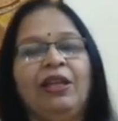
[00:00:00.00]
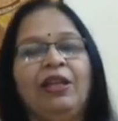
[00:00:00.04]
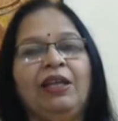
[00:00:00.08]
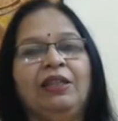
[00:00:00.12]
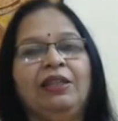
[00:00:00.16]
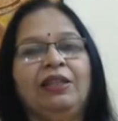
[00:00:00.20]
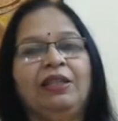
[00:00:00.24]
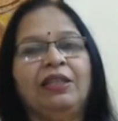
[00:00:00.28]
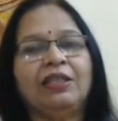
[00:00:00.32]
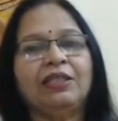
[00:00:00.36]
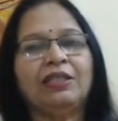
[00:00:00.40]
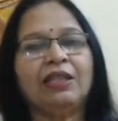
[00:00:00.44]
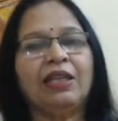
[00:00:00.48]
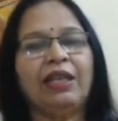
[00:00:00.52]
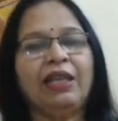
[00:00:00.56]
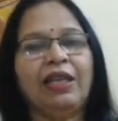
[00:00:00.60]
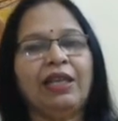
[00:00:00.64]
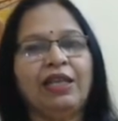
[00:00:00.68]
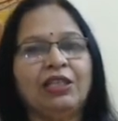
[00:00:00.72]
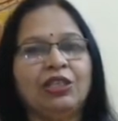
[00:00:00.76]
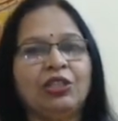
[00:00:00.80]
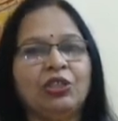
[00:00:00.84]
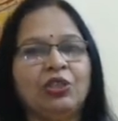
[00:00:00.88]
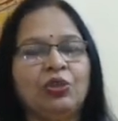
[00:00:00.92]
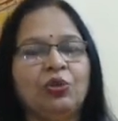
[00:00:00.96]
This
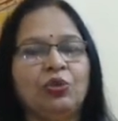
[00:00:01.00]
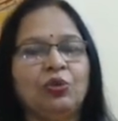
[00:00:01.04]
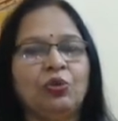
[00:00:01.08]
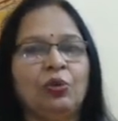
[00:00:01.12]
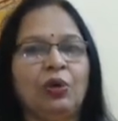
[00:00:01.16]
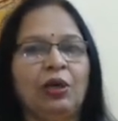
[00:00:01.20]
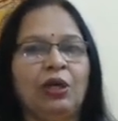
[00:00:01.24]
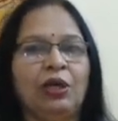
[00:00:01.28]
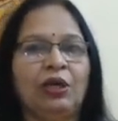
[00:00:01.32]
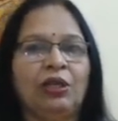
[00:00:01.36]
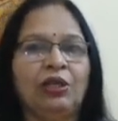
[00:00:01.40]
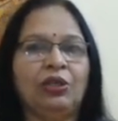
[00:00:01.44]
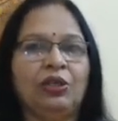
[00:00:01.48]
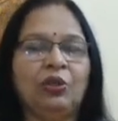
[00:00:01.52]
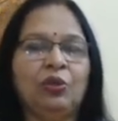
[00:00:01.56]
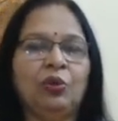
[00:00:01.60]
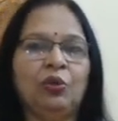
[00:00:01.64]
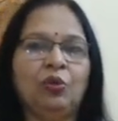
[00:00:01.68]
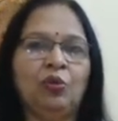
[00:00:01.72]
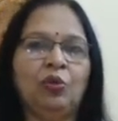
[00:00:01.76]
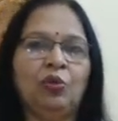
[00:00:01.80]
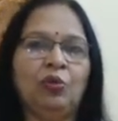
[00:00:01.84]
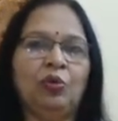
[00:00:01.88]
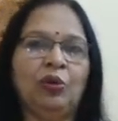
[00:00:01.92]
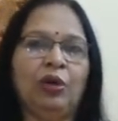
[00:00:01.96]
leads to a
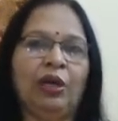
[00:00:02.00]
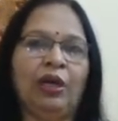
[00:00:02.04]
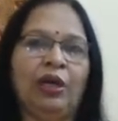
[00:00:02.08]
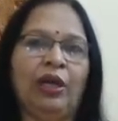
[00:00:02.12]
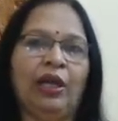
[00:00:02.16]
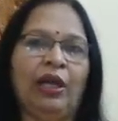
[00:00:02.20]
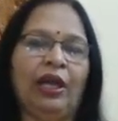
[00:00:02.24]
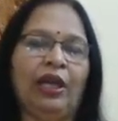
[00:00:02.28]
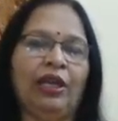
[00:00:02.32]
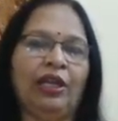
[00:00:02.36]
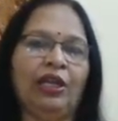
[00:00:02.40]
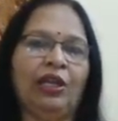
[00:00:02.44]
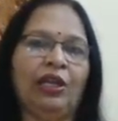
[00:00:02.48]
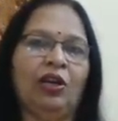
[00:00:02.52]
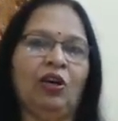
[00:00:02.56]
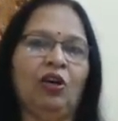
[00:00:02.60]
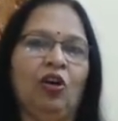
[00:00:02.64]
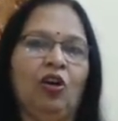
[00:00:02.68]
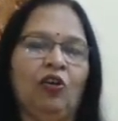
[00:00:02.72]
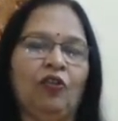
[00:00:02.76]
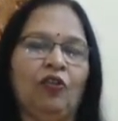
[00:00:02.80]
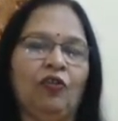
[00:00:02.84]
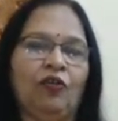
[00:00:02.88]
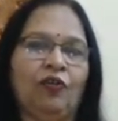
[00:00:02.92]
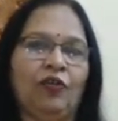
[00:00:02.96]
new area
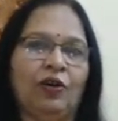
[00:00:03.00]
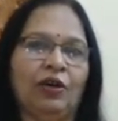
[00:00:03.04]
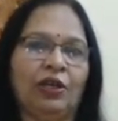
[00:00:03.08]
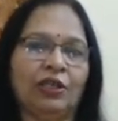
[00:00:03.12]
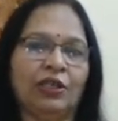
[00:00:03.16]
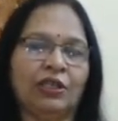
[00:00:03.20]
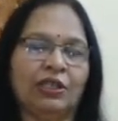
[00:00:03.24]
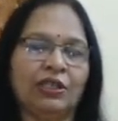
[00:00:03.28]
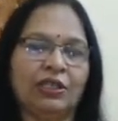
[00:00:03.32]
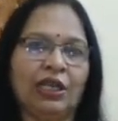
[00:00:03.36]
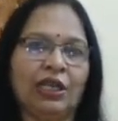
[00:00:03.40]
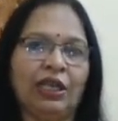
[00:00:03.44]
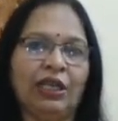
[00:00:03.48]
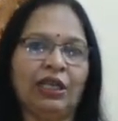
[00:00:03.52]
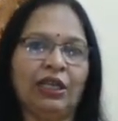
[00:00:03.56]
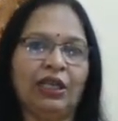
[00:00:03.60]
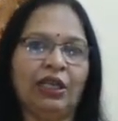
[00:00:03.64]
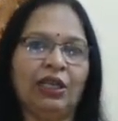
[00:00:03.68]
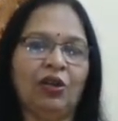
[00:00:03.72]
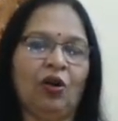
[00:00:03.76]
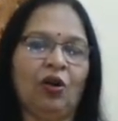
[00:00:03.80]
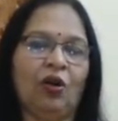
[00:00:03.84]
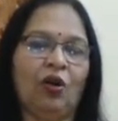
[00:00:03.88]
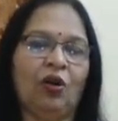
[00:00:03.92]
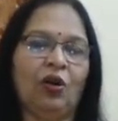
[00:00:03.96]
of study
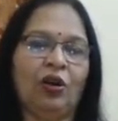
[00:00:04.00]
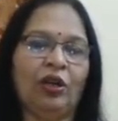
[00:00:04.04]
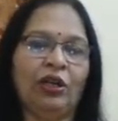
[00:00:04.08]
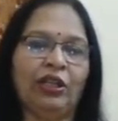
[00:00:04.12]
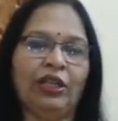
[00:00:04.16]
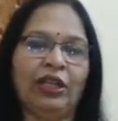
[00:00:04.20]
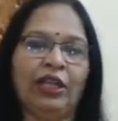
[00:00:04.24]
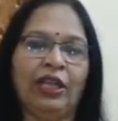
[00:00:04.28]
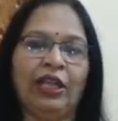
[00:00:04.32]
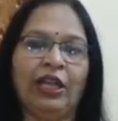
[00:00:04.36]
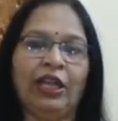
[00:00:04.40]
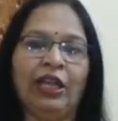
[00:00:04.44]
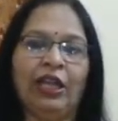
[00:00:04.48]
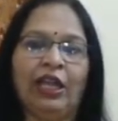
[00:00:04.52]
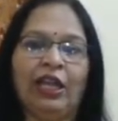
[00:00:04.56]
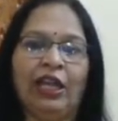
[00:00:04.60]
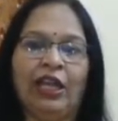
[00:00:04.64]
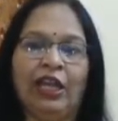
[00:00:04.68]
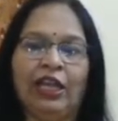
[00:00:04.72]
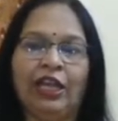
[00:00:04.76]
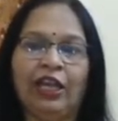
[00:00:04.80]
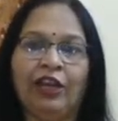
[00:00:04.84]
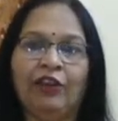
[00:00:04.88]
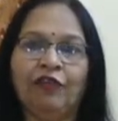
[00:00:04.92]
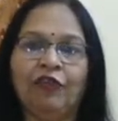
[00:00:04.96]
called the
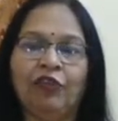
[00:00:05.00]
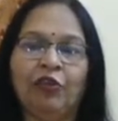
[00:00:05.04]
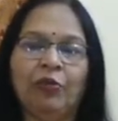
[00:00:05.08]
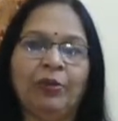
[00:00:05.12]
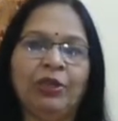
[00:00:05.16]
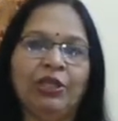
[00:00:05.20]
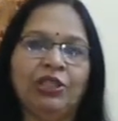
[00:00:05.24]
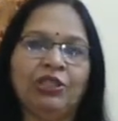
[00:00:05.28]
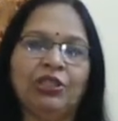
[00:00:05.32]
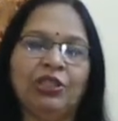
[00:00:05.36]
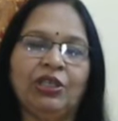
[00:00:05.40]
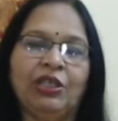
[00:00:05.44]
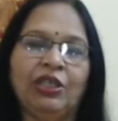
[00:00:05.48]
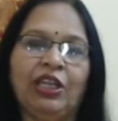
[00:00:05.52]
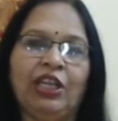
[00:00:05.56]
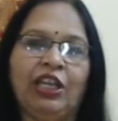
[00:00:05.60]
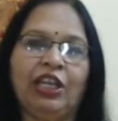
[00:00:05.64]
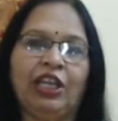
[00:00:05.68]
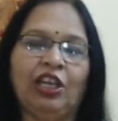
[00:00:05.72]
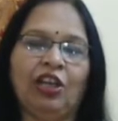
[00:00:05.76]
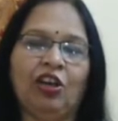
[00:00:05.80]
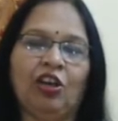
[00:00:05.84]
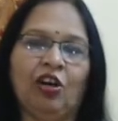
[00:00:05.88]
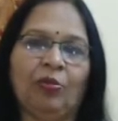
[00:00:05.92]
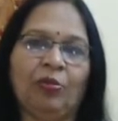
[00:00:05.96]
information
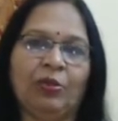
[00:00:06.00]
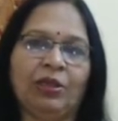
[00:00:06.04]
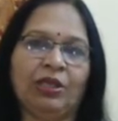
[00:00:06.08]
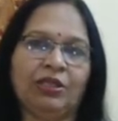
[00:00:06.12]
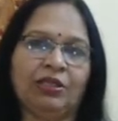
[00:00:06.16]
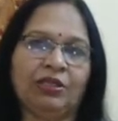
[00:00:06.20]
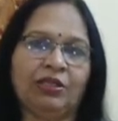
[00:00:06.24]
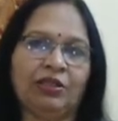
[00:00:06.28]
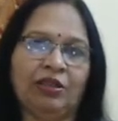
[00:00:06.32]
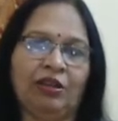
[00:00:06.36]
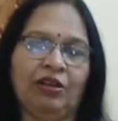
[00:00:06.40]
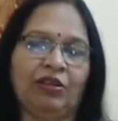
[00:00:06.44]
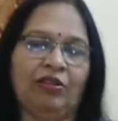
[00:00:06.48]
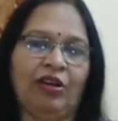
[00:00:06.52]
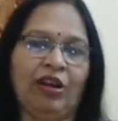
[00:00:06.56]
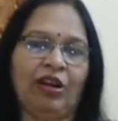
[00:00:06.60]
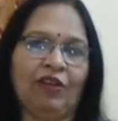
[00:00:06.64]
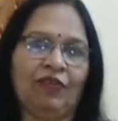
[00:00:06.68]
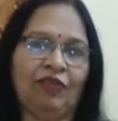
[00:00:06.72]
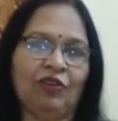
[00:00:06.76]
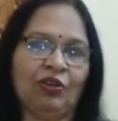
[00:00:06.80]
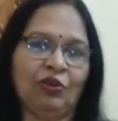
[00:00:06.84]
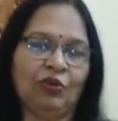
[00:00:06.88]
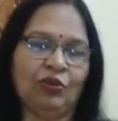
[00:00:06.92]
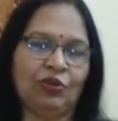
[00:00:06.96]
economics
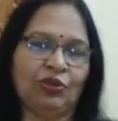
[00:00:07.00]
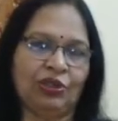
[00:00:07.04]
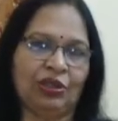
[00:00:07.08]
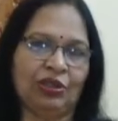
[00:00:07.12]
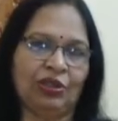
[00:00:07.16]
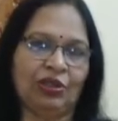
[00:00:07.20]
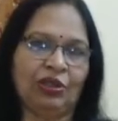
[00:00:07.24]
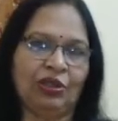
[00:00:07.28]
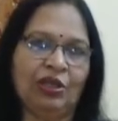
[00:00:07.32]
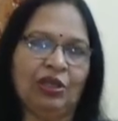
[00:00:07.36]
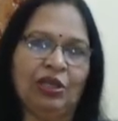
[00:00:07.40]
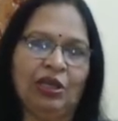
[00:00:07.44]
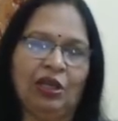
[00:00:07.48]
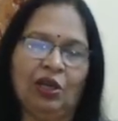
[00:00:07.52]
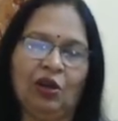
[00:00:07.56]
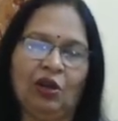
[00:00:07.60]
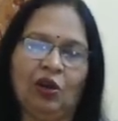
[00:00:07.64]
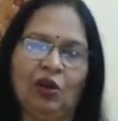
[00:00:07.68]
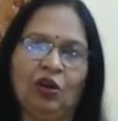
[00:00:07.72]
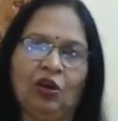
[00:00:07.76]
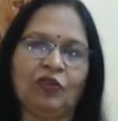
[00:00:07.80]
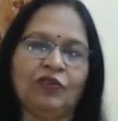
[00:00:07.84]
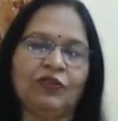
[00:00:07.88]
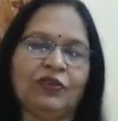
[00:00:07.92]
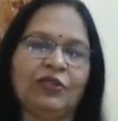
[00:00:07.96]
revolution. A
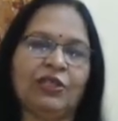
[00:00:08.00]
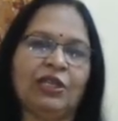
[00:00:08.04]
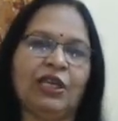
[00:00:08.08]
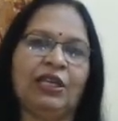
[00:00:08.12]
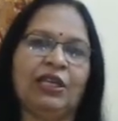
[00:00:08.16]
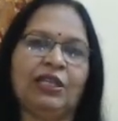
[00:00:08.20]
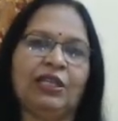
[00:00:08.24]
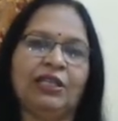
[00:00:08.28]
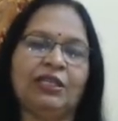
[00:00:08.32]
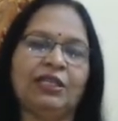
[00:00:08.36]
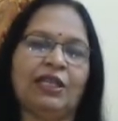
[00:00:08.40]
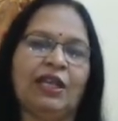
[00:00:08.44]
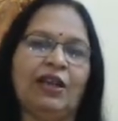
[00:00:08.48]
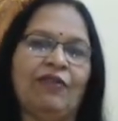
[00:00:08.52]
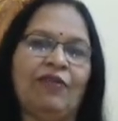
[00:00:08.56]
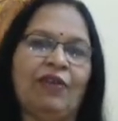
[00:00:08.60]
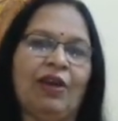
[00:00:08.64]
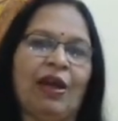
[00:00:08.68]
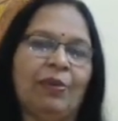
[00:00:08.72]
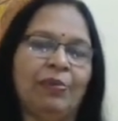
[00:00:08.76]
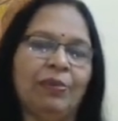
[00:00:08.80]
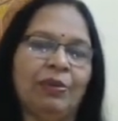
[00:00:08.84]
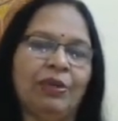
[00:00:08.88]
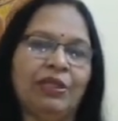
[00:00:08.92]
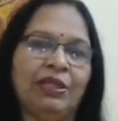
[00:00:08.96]
lot of studies have
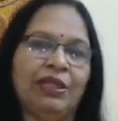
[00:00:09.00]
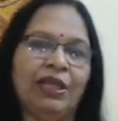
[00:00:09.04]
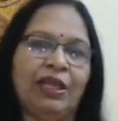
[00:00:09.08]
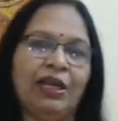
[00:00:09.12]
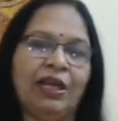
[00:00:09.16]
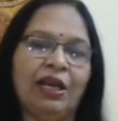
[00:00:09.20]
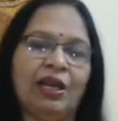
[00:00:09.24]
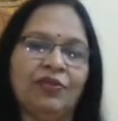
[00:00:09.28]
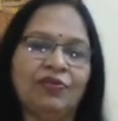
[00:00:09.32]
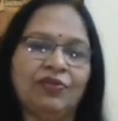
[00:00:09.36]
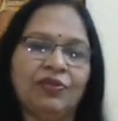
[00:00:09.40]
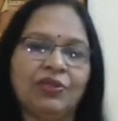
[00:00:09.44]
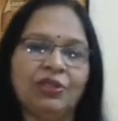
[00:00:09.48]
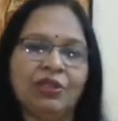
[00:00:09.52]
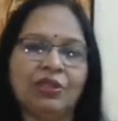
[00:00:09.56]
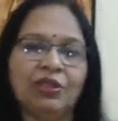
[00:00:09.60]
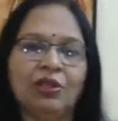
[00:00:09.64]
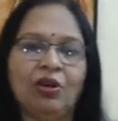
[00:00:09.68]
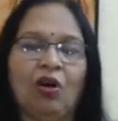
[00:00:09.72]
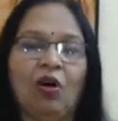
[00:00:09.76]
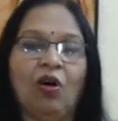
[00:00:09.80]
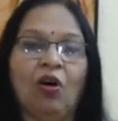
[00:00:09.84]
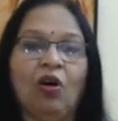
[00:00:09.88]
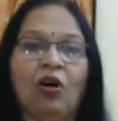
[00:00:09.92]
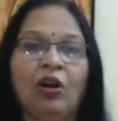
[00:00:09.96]
happened thereafter
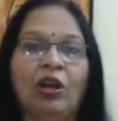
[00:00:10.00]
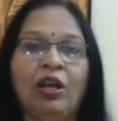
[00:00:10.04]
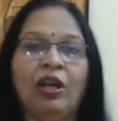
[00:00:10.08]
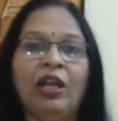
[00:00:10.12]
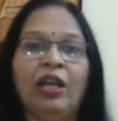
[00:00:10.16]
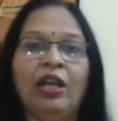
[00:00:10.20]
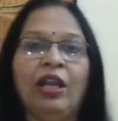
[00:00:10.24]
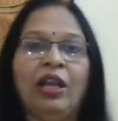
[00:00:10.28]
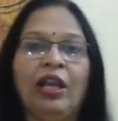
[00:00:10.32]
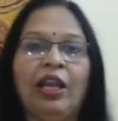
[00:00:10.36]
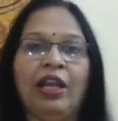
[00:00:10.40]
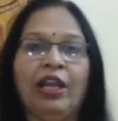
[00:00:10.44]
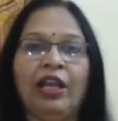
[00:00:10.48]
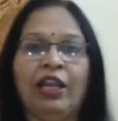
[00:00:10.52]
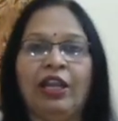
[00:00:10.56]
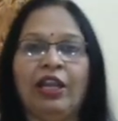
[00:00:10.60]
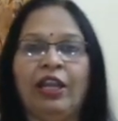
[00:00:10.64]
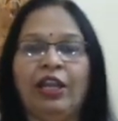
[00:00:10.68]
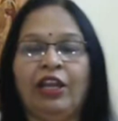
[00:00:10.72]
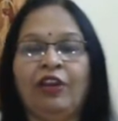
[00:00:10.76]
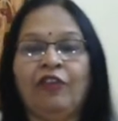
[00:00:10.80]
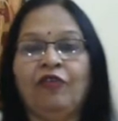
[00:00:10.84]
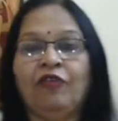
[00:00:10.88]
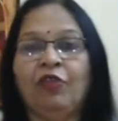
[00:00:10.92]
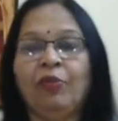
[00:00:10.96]
on
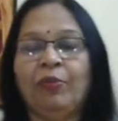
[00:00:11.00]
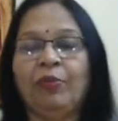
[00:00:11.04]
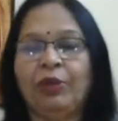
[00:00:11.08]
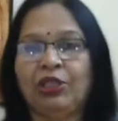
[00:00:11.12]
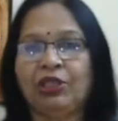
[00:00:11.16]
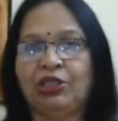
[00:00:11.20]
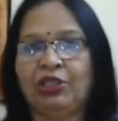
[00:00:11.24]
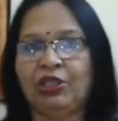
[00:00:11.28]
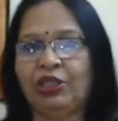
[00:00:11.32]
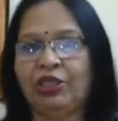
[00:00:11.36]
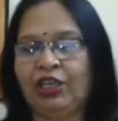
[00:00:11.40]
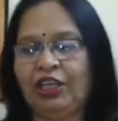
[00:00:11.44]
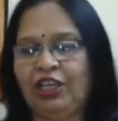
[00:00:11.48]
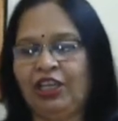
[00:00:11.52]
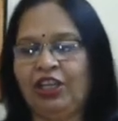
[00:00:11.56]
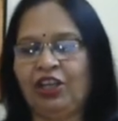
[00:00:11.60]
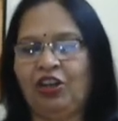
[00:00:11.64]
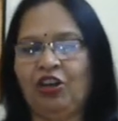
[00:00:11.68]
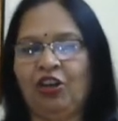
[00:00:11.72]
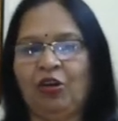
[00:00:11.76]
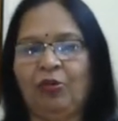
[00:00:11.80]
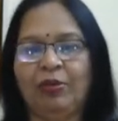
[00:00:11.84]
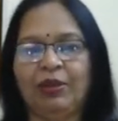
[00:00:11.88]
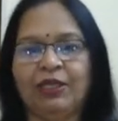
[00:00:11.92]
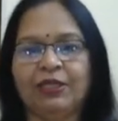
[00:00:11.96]
information
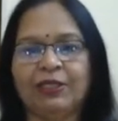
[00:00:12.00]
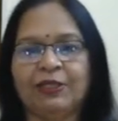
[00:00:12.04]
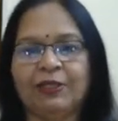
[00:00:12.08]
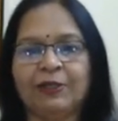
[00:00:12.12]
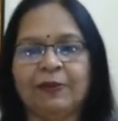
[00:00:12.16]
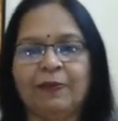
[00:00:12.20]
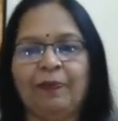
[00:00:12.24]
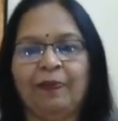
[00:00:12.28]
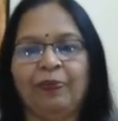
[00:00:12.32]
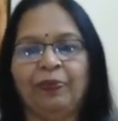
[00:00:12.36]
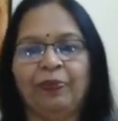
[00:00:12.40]
economics.